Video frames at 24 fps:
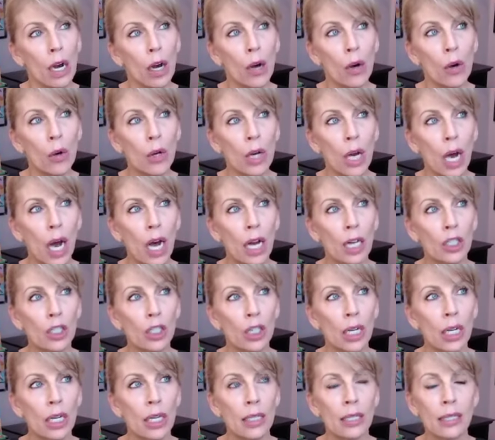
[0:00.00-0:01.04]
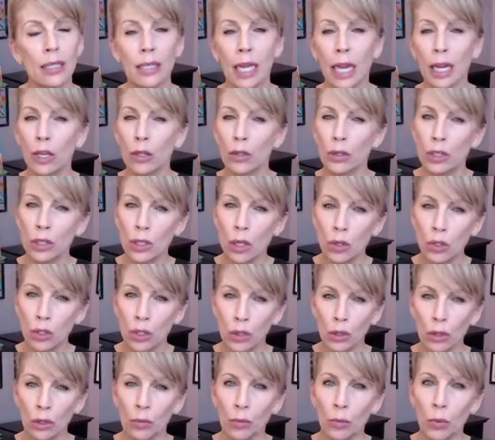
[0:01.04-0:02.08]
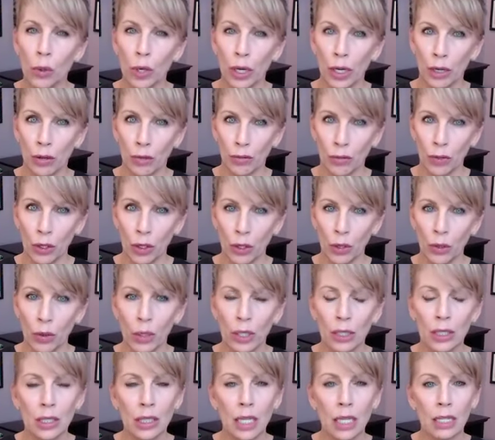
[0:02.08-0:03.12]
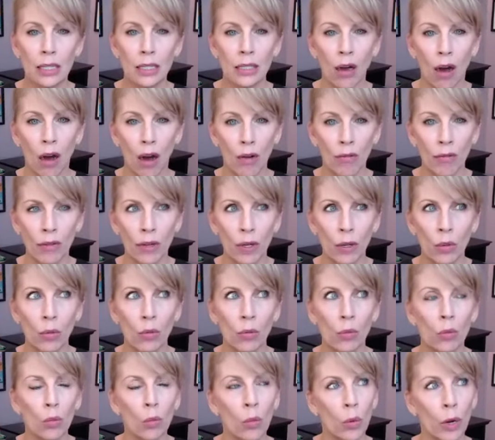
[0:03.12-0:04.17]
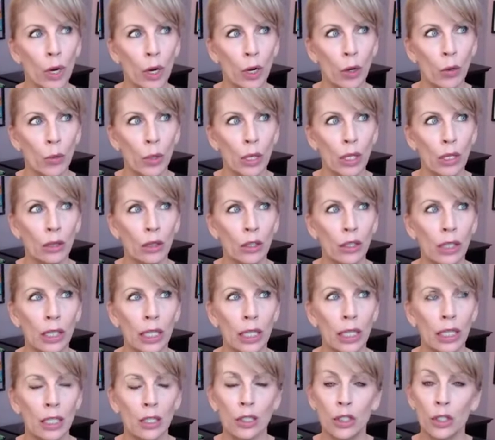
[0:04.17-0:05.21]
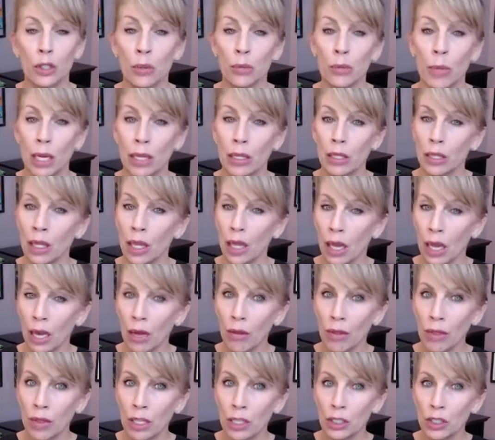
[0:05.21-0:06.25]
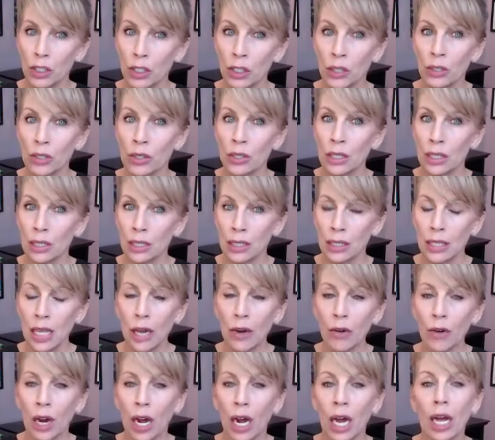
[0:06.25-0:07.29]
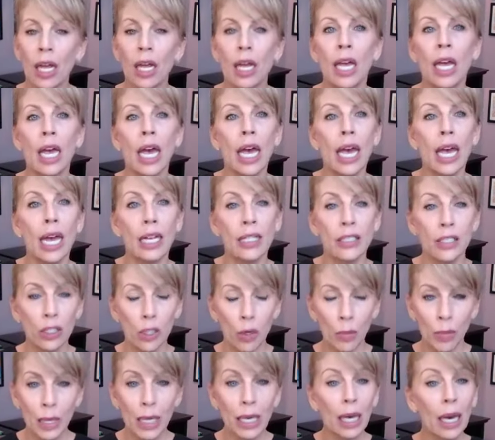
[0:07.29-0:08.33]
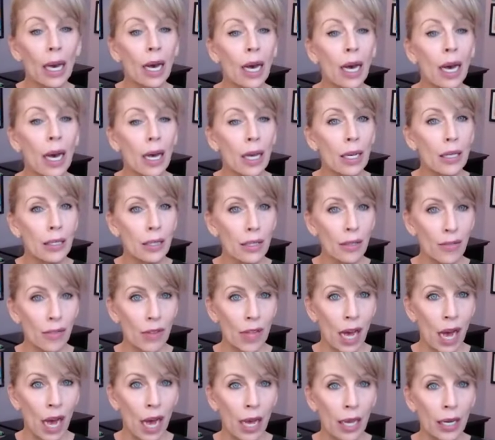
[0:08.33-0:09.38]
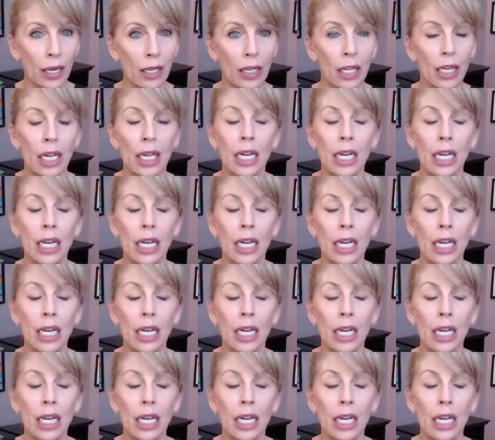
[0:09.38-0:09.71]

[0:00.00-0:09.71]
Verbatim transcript: oh gosh, a psychosocial point of view. It's it's often where we look into mental health issues, etc. And so because of that,